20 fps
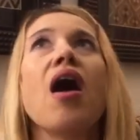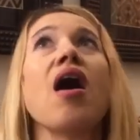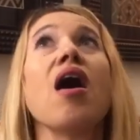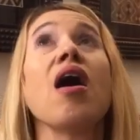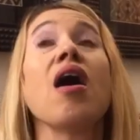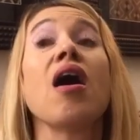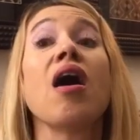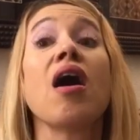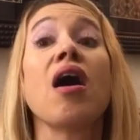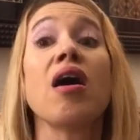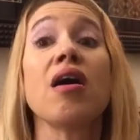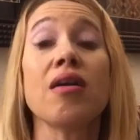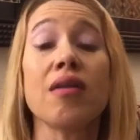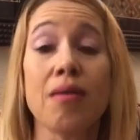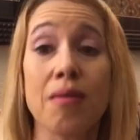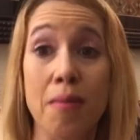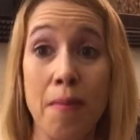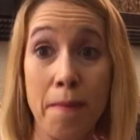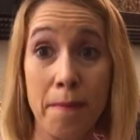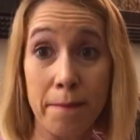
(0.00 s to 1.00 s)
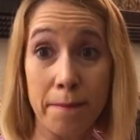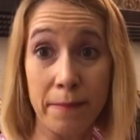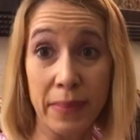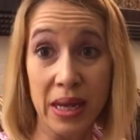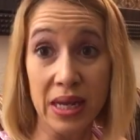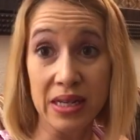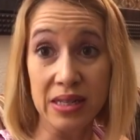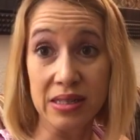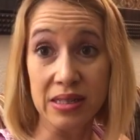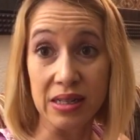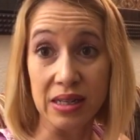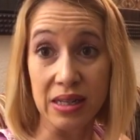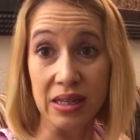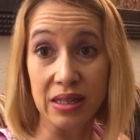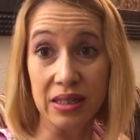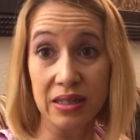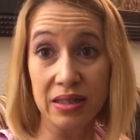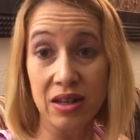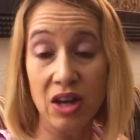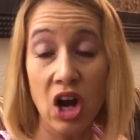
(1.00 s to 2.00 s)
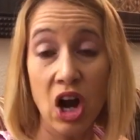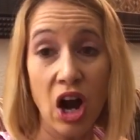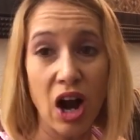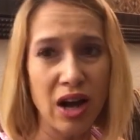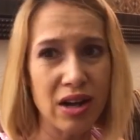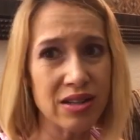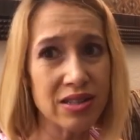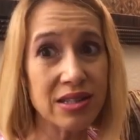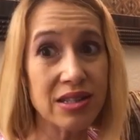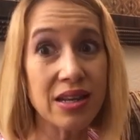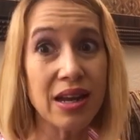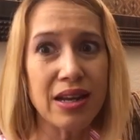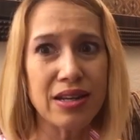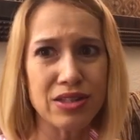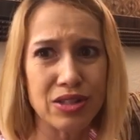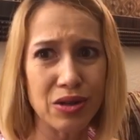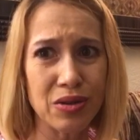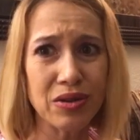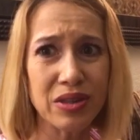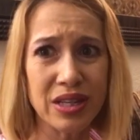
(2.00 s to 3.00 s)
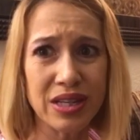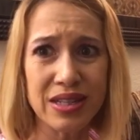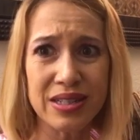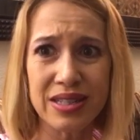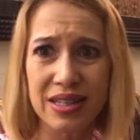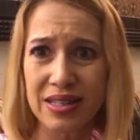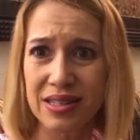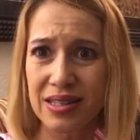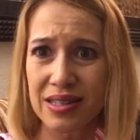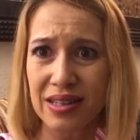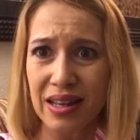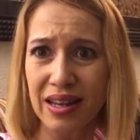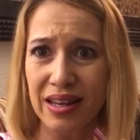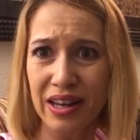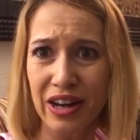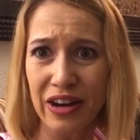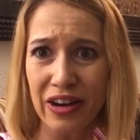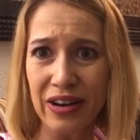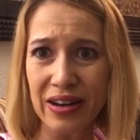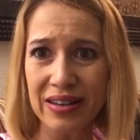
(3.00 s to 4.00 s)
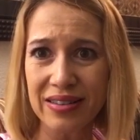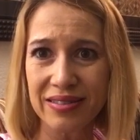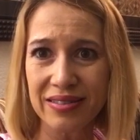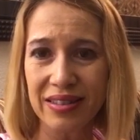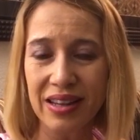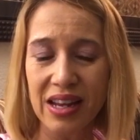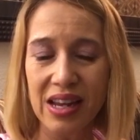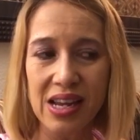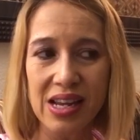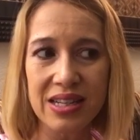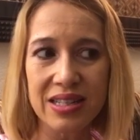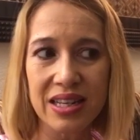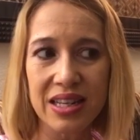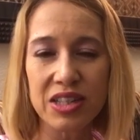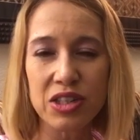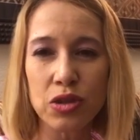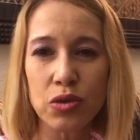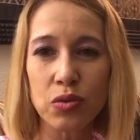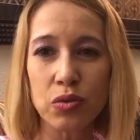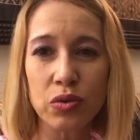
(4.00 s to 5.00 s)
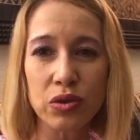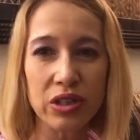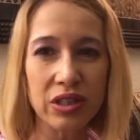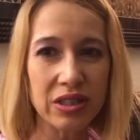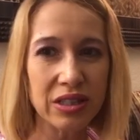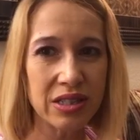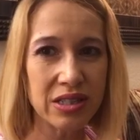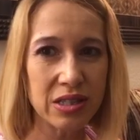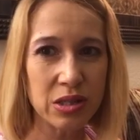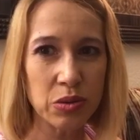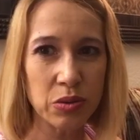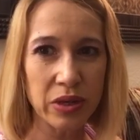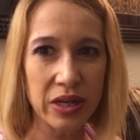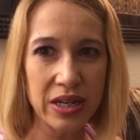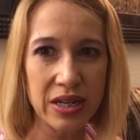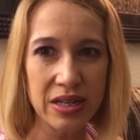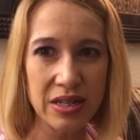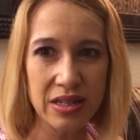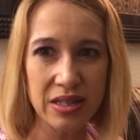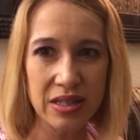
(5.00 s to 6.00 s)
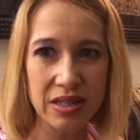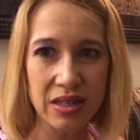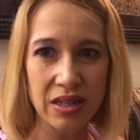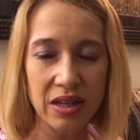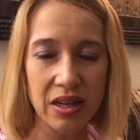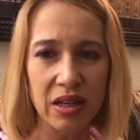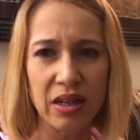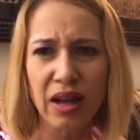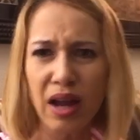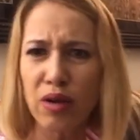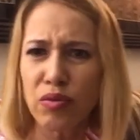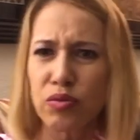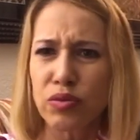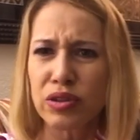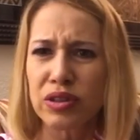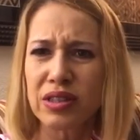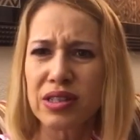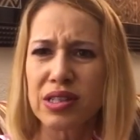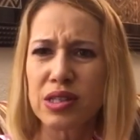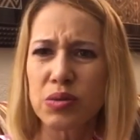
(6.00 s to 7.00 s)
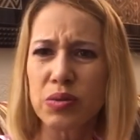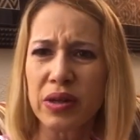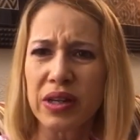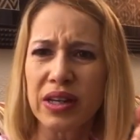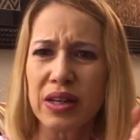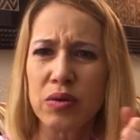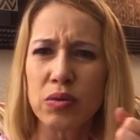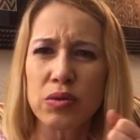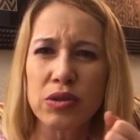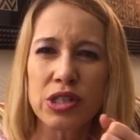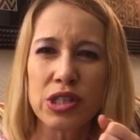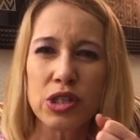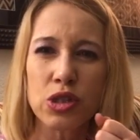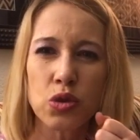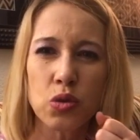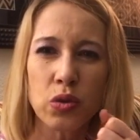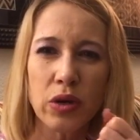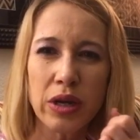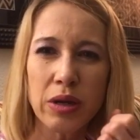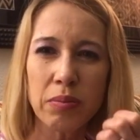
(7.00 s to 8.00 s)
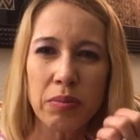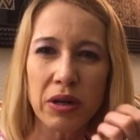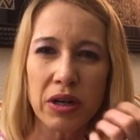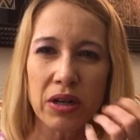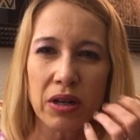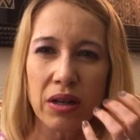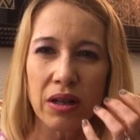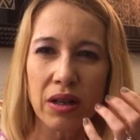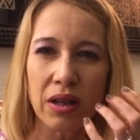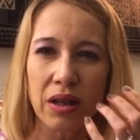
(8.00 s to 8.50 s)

amazing. Honestly, I don't think it tasted like carrot. It tasted really sweet. Not really sweet. It was sweet, but